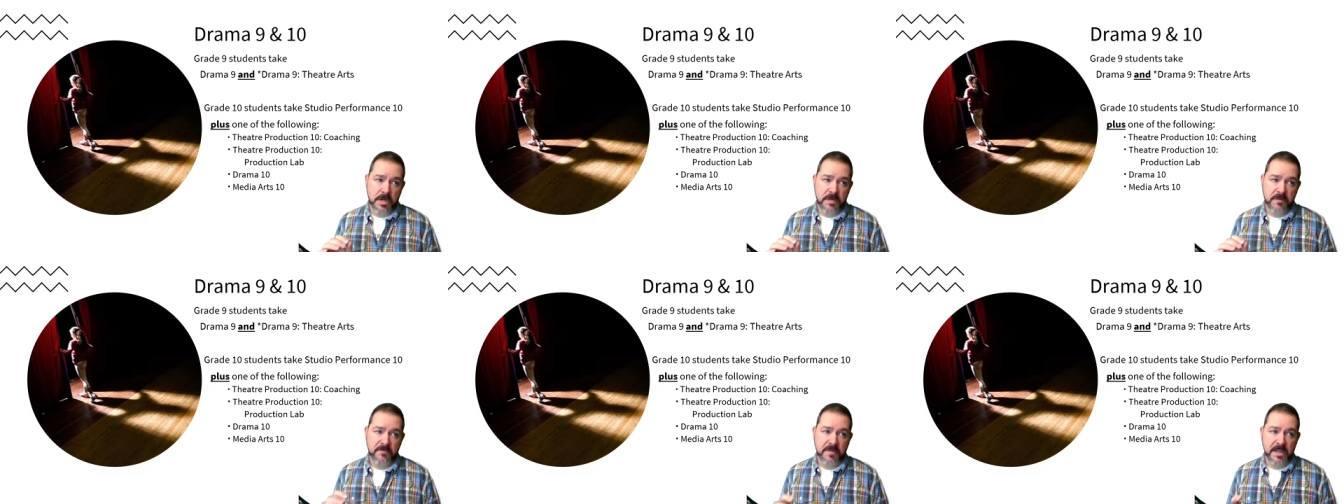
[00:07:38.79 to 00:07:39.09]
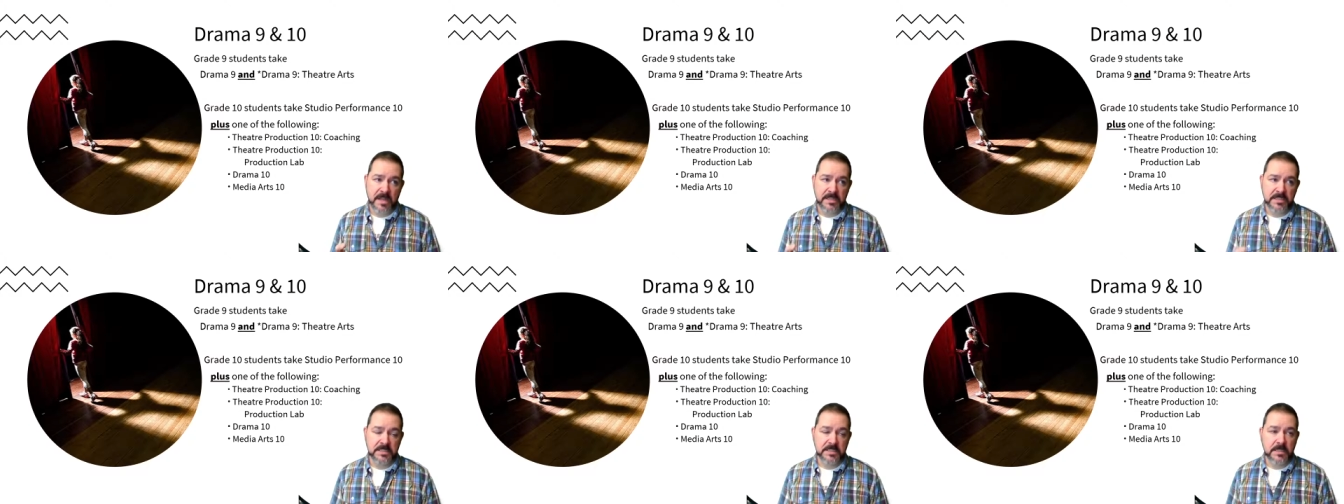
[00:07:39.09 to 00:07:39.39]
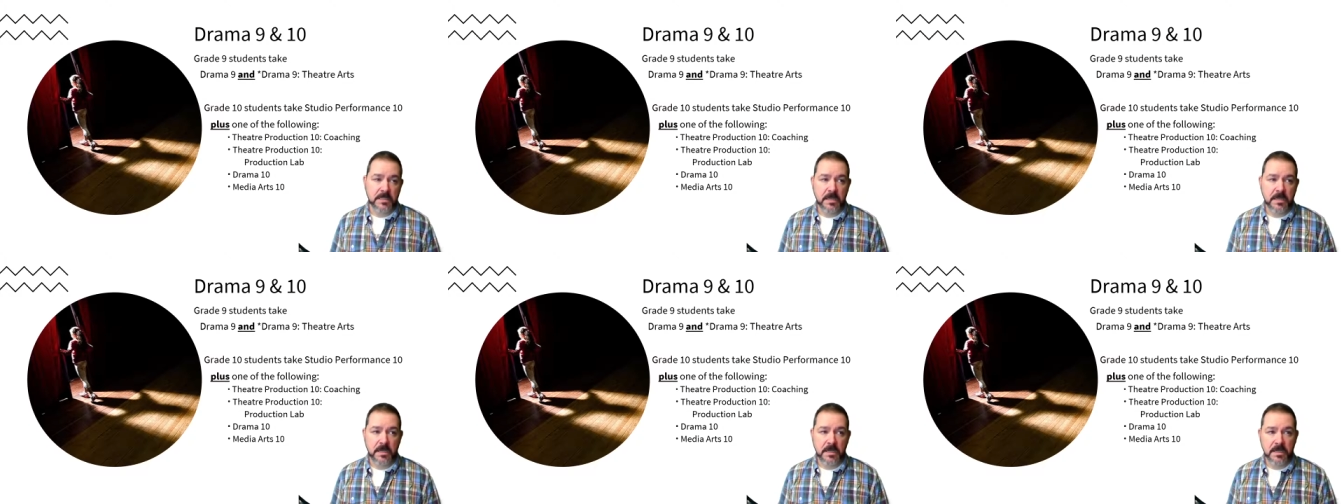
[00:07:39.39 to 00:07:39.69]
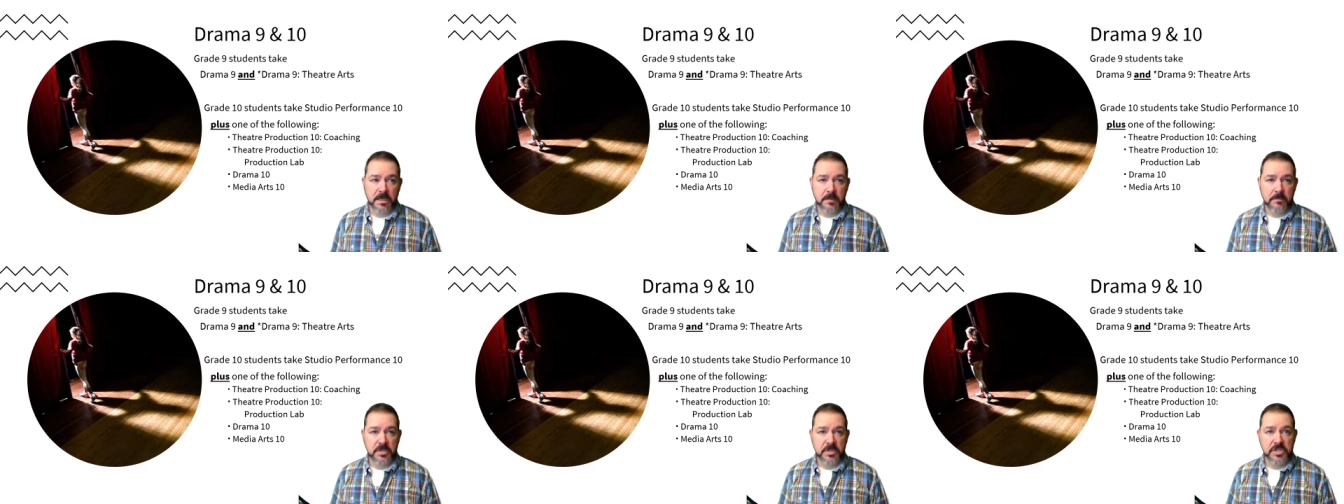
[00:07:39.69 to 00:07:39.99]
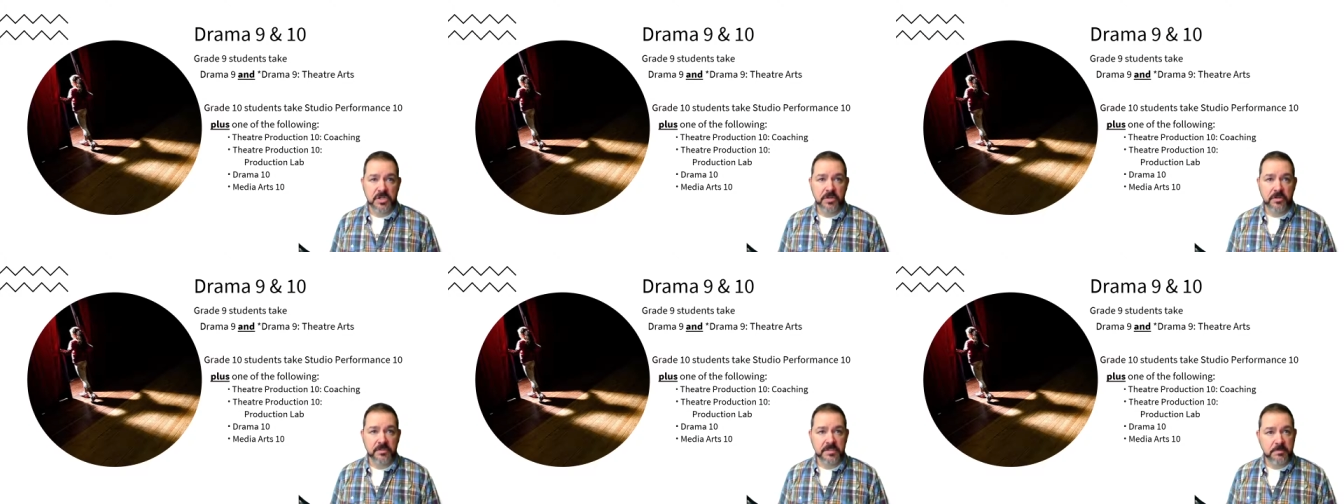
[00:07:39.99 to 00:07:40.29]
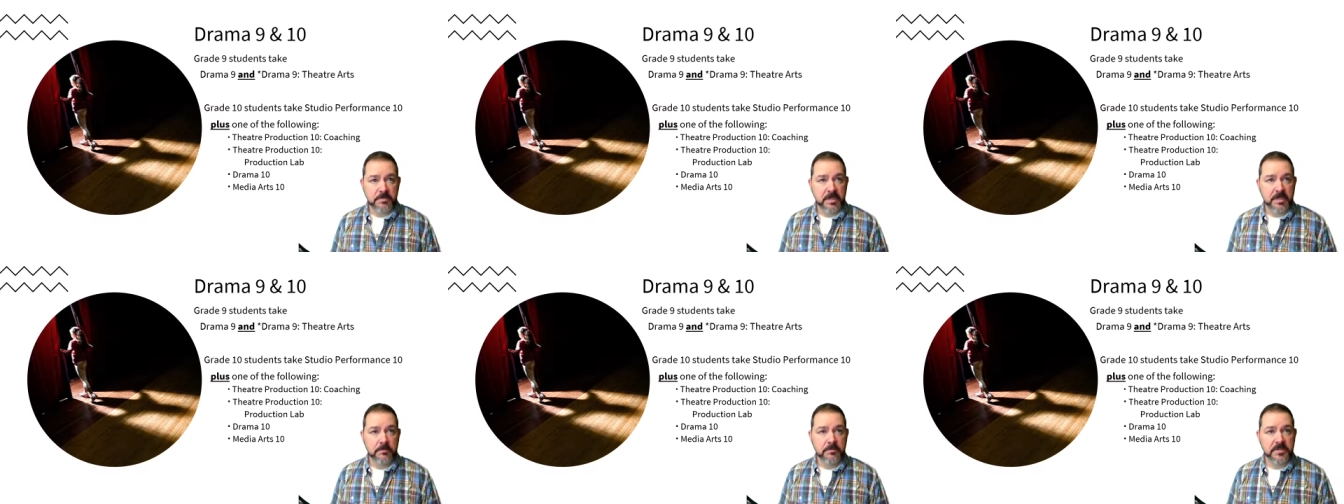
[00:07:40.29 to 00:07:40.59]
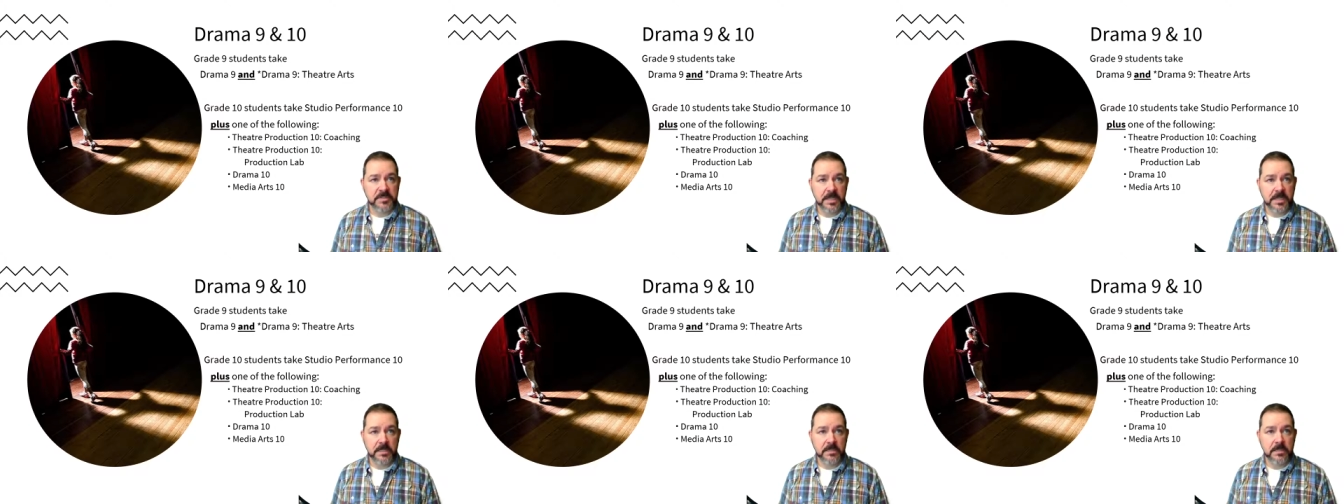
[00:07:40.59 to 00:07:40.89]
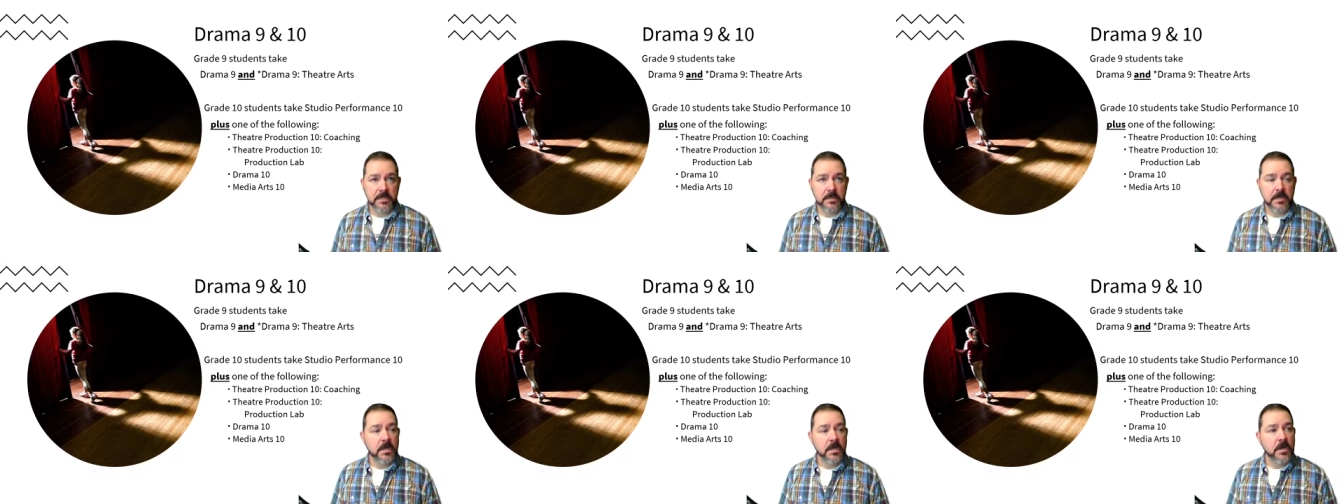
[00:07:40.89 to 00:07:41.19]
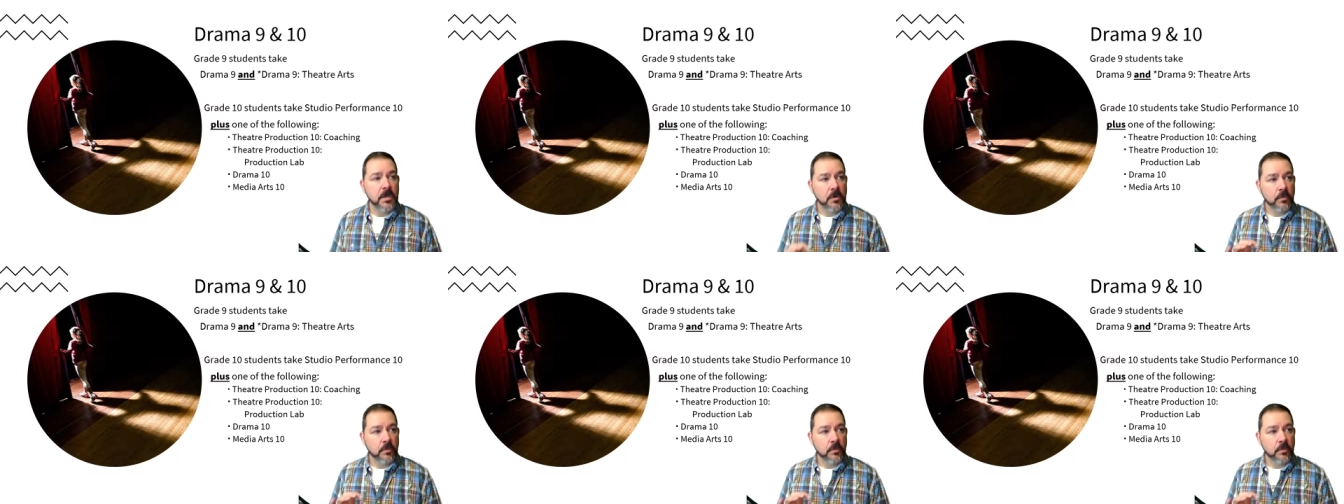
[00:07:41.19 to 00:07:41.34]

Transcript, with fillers: advanced uh, materials being presented.